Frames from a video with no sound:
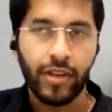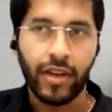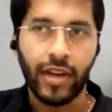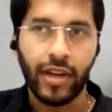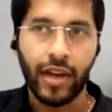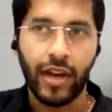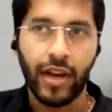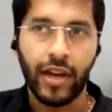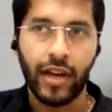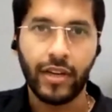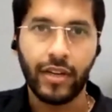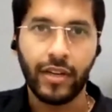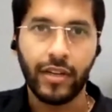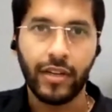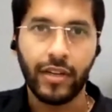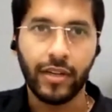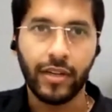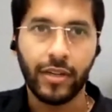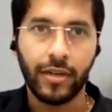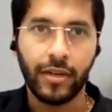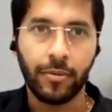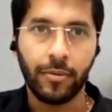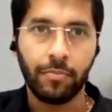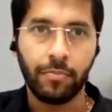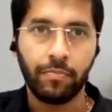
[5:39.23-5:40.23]
And
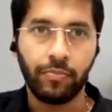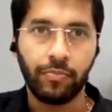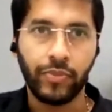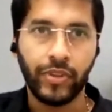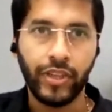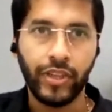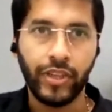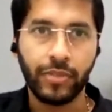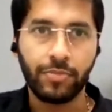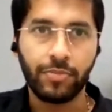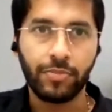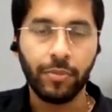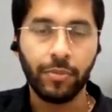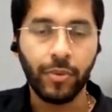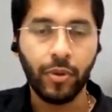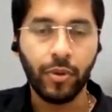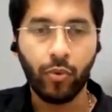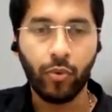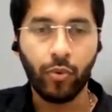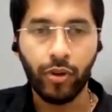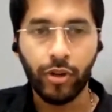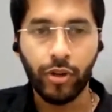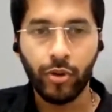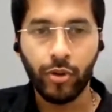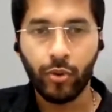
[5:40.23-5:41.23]
these people
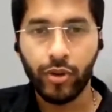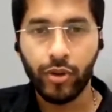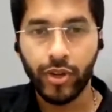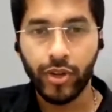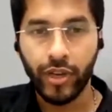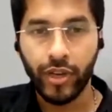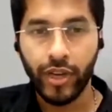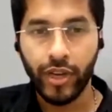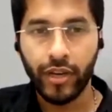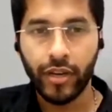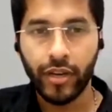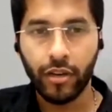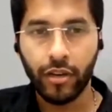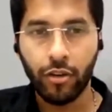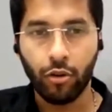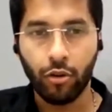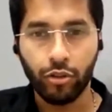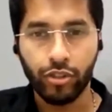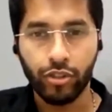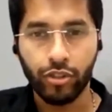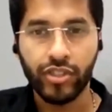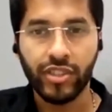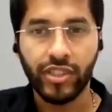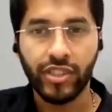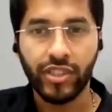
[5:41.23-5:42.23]
wanted to create a
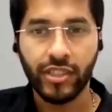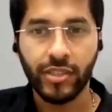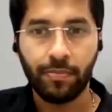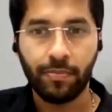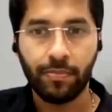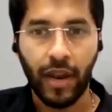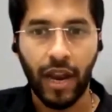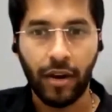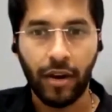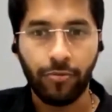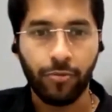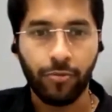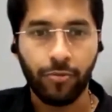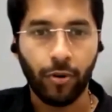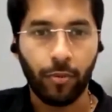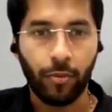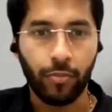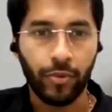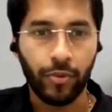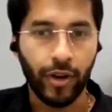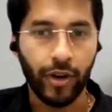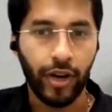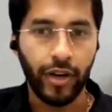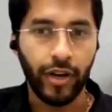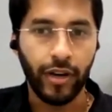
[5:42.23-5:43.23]
logistics platform,
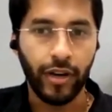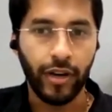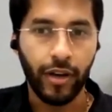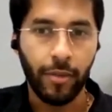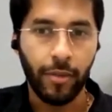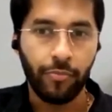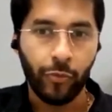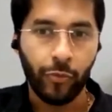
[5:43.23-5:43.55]
right?